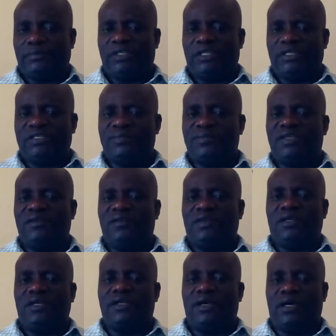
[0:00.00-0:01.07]
Get me
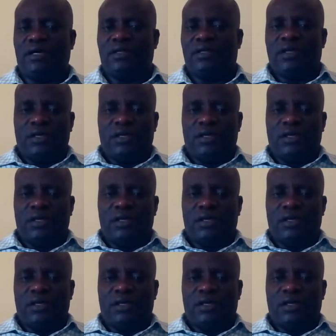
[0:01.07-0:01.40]
clear?